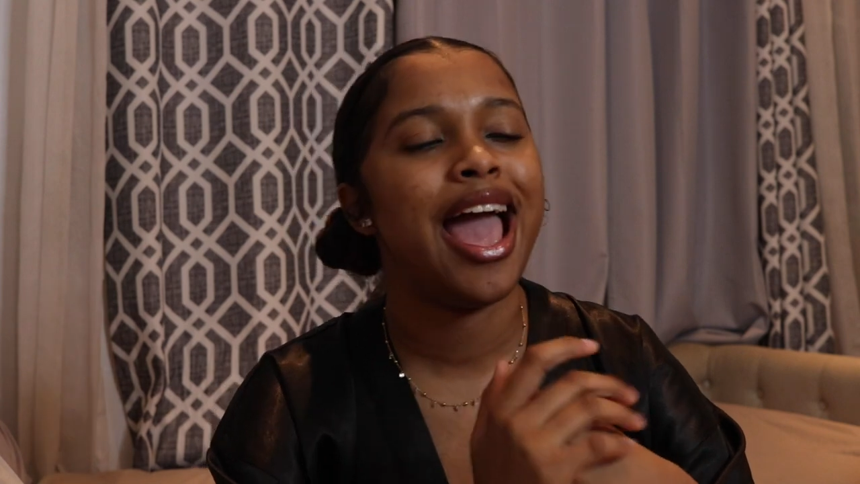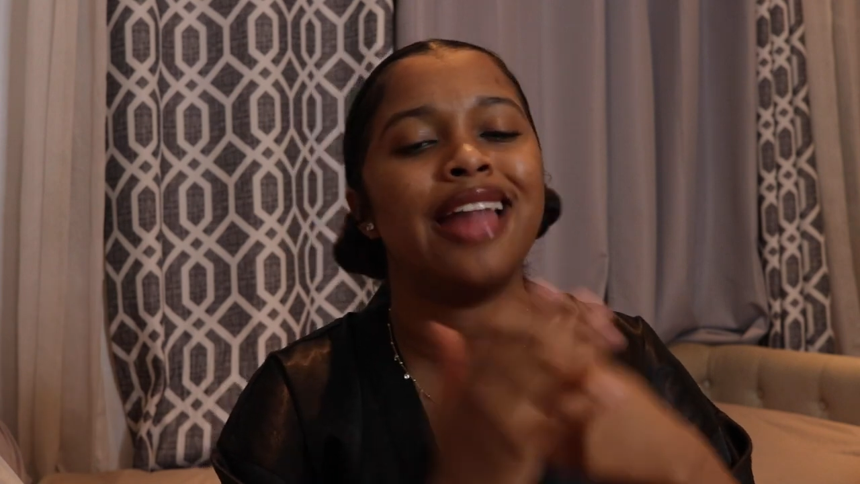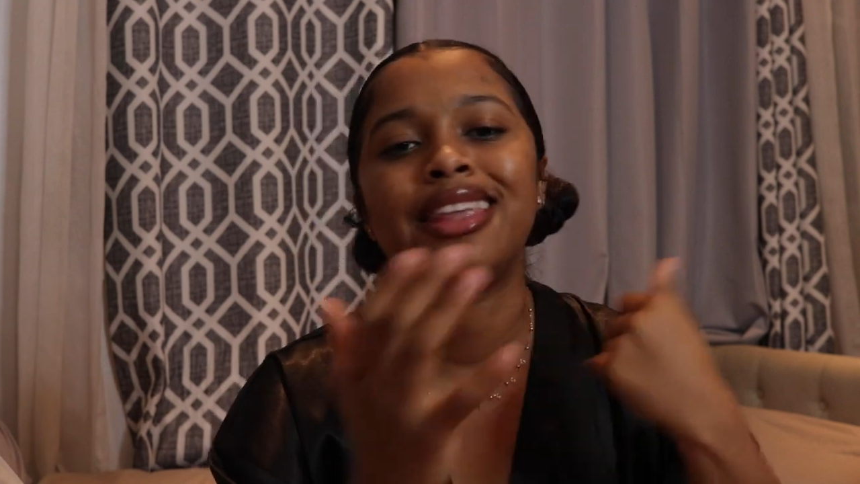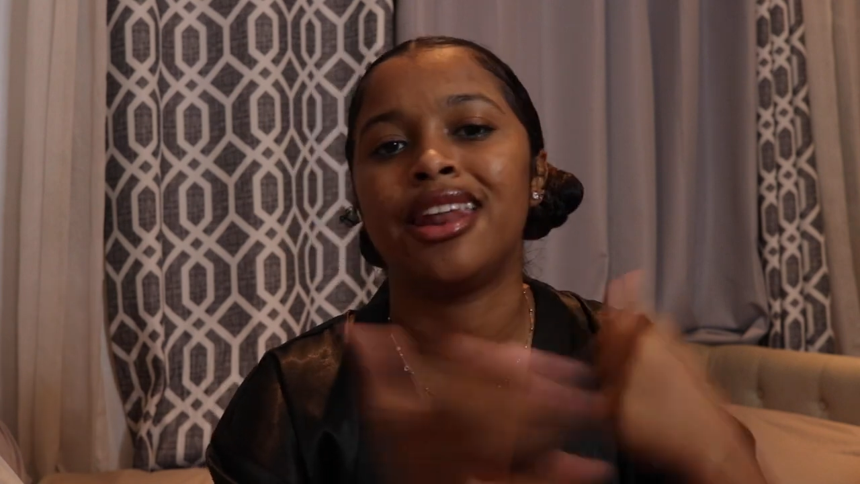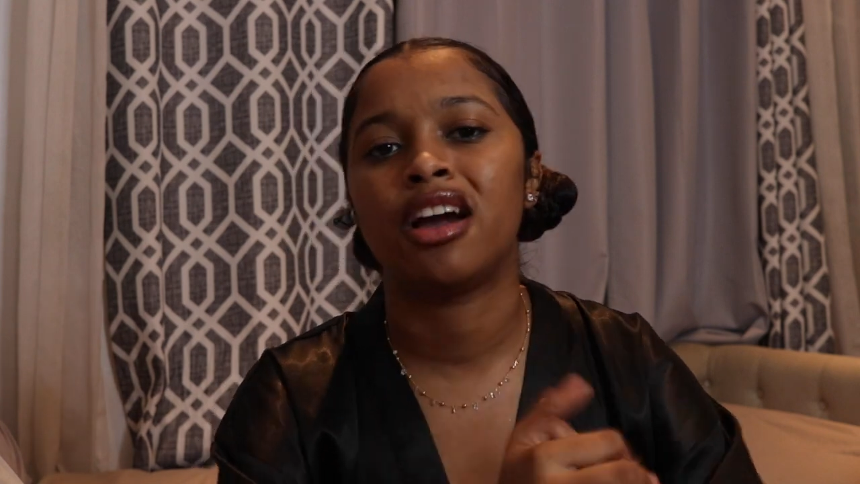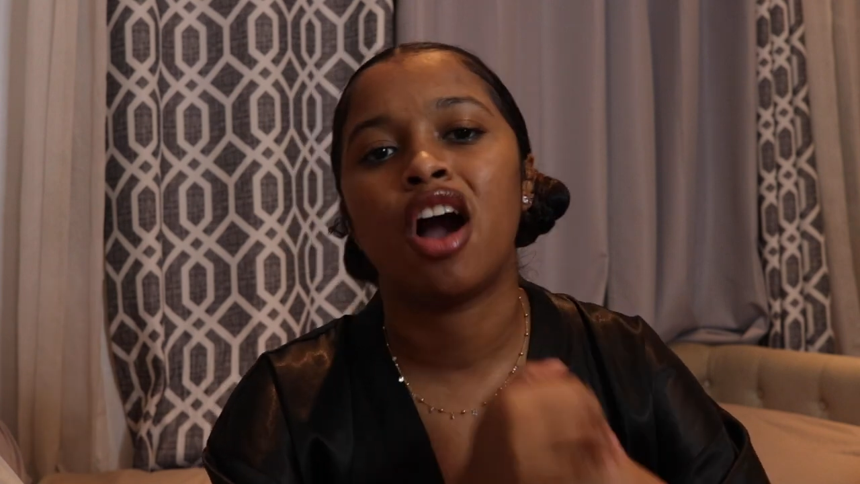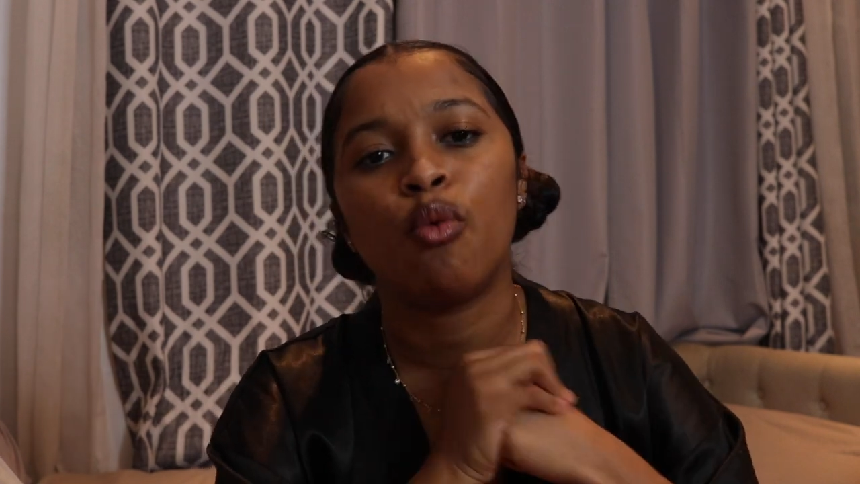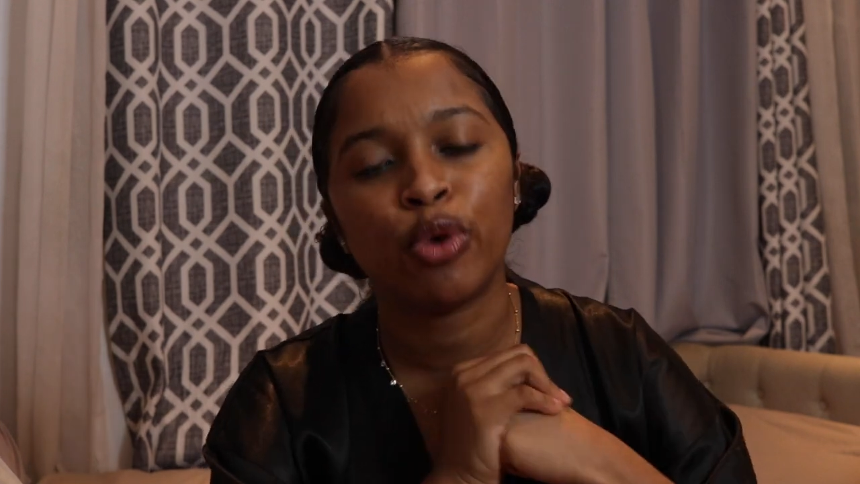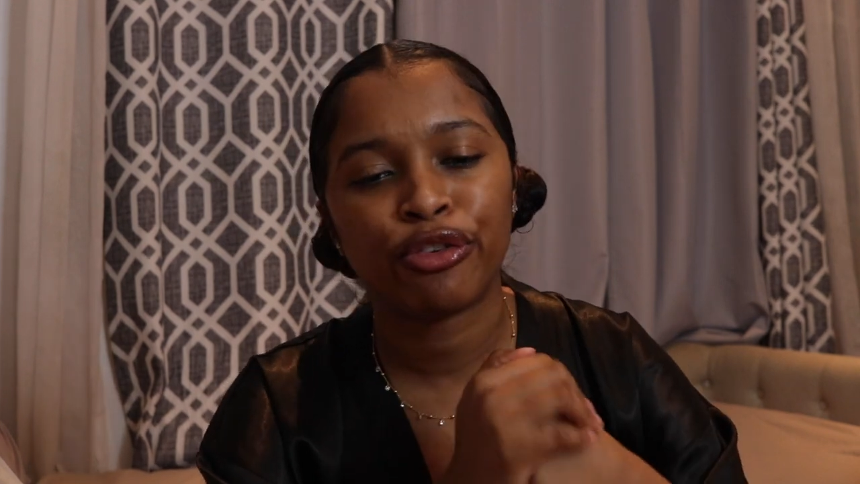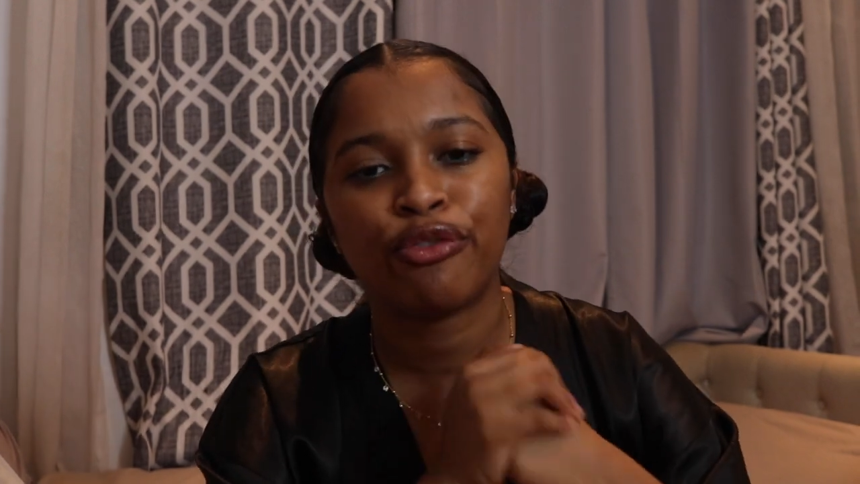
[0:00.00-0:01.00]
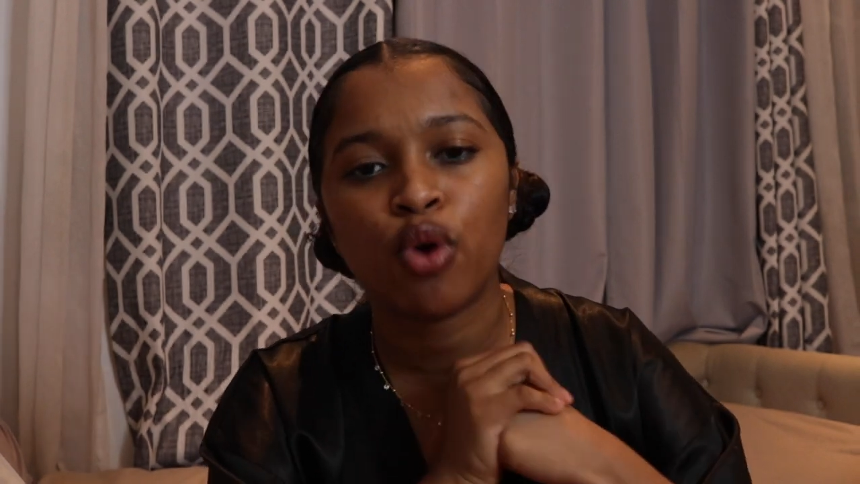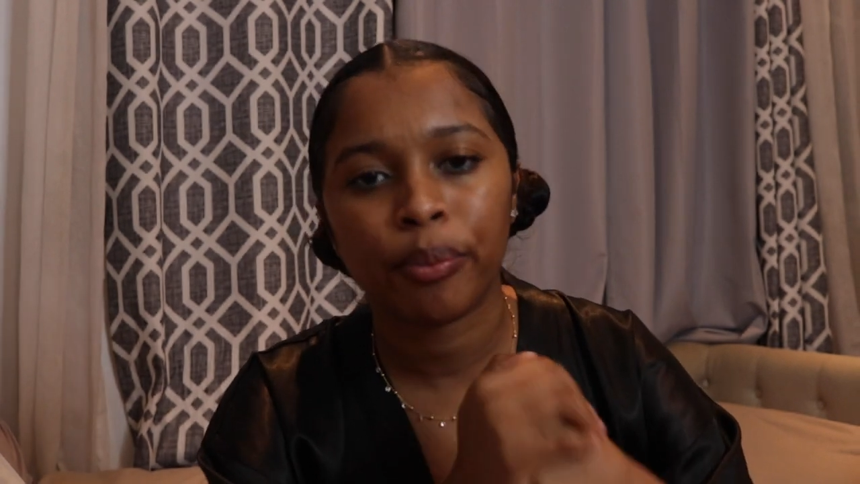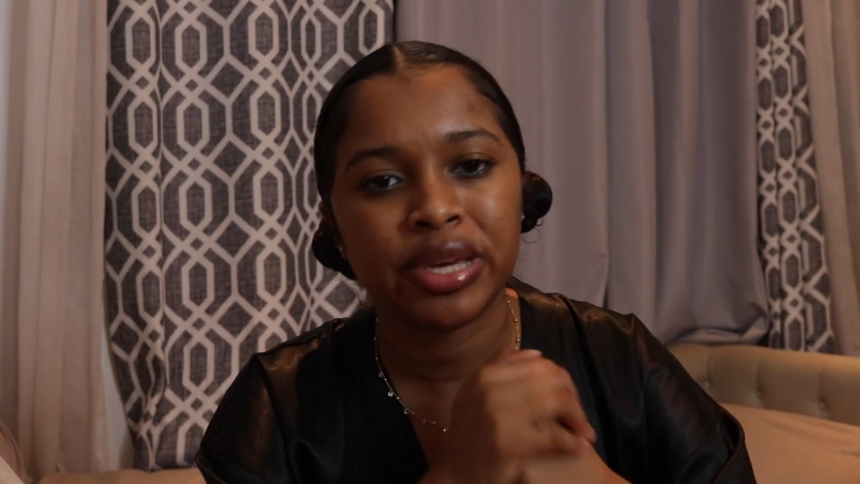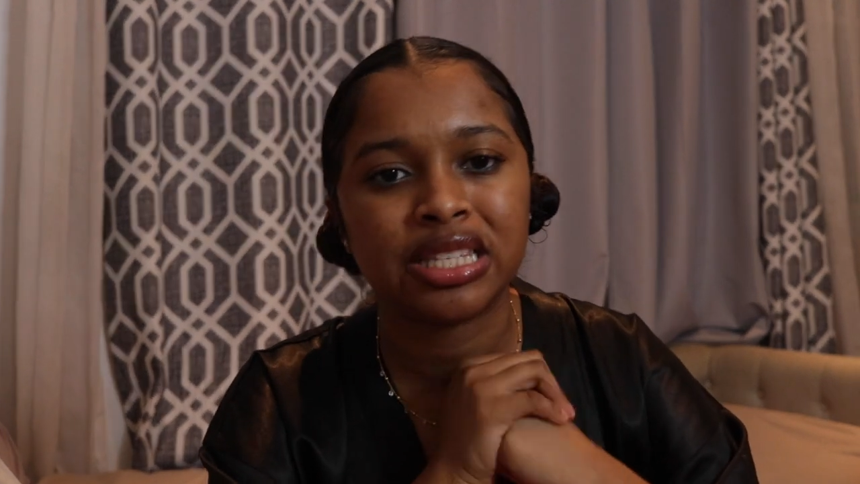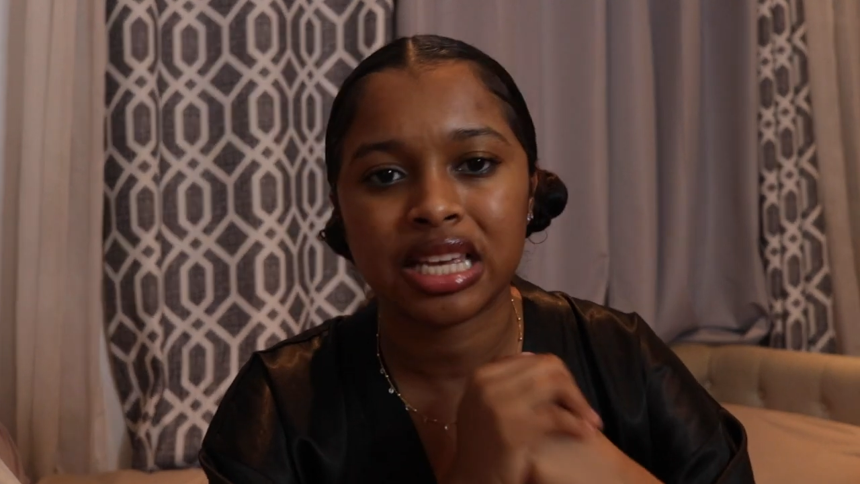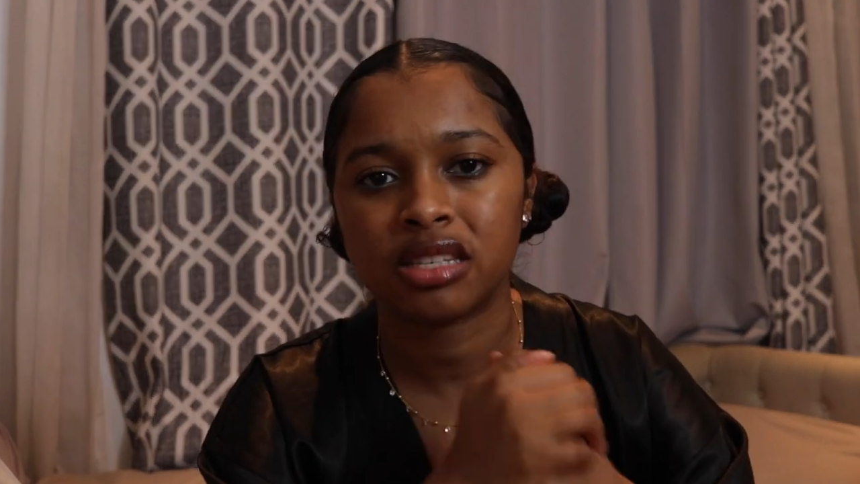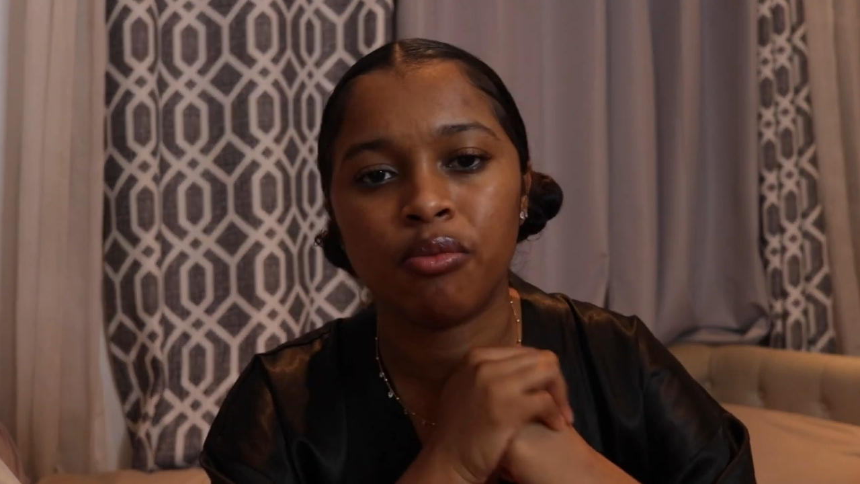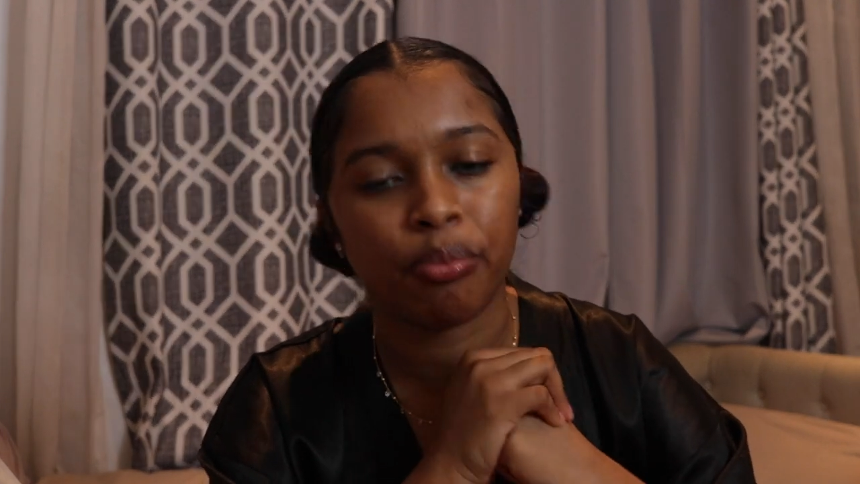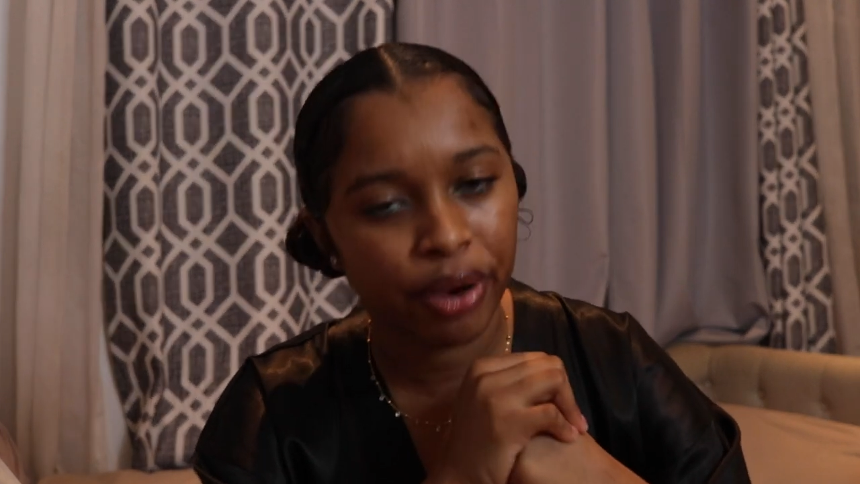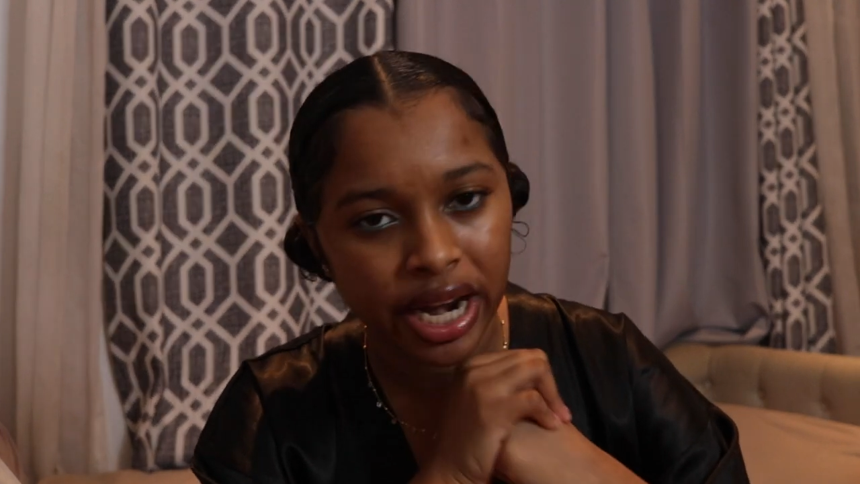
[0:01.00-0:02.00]
and then it come with 4 pieces
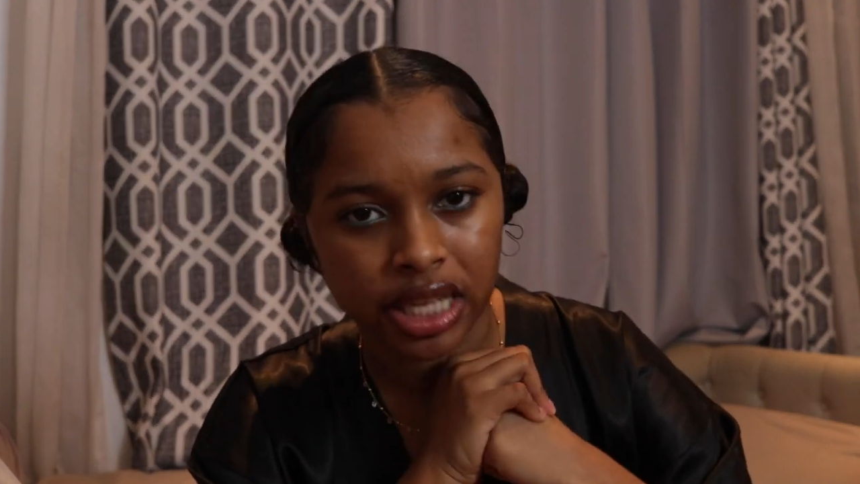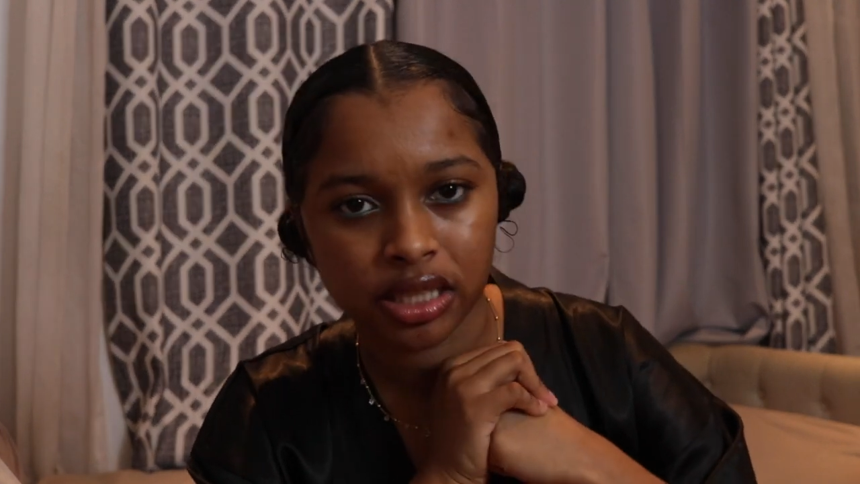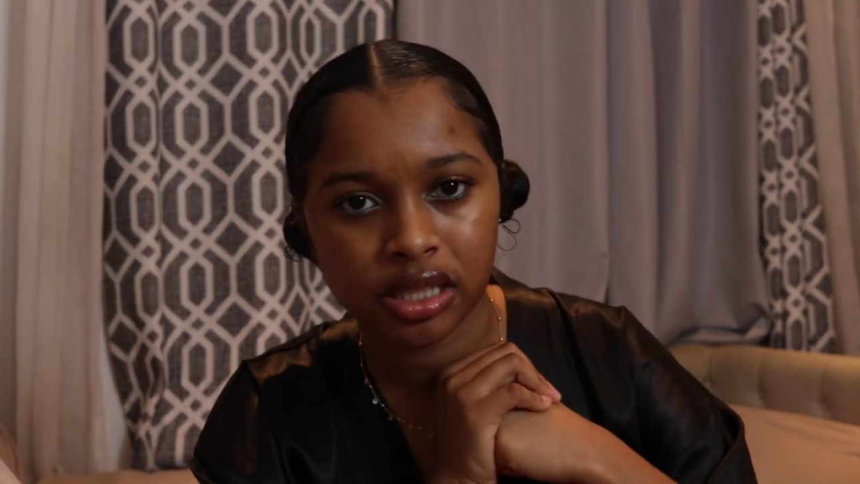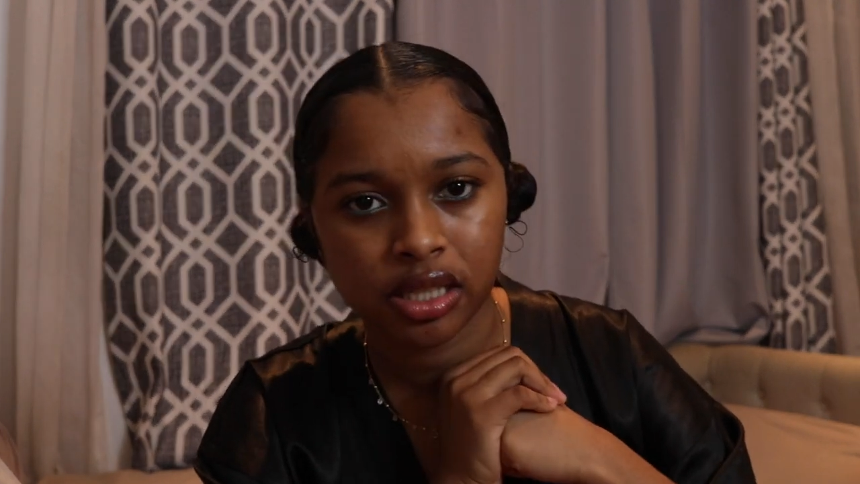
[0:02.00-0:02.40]
of panit.